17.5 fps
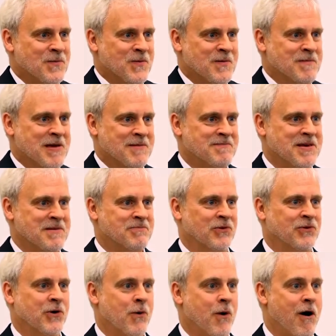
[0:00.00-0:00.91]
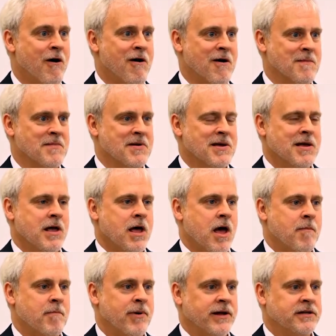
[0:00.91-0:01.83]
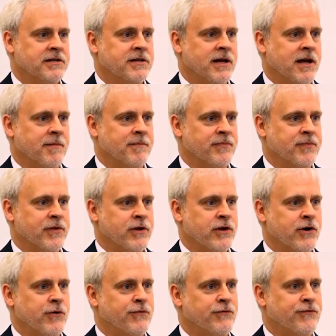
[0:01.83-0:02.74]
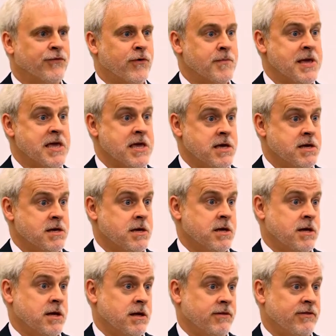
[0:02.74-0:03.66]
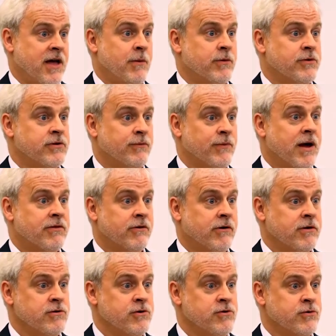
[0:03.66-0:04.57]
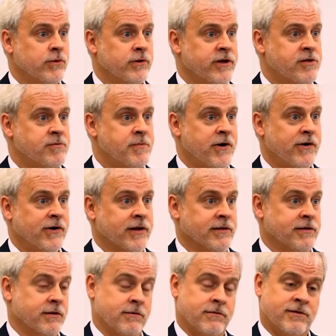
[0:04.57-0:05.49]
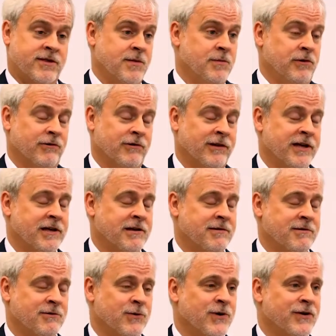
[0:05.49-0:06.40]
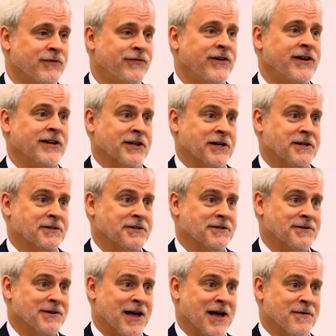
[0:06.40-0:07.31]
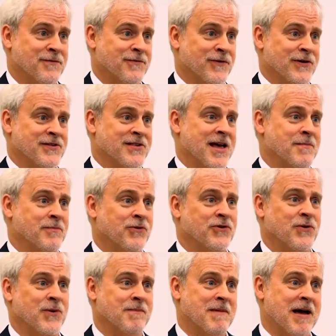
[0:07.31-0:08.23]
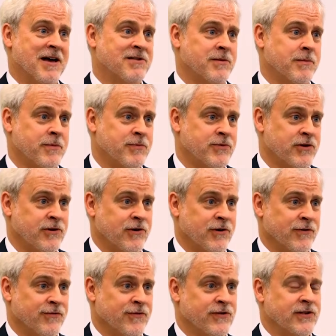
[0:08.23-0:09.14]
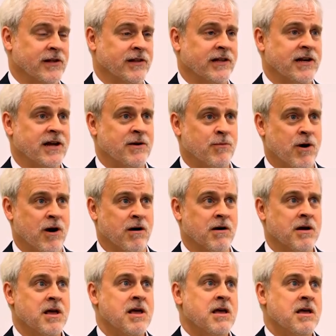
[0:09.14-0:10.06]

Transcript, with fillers: we mean people no harm. But um, you know, for me, that was a rather unusual experience. Similarly, going to Finland, uh, for example, to a maximum secure facility where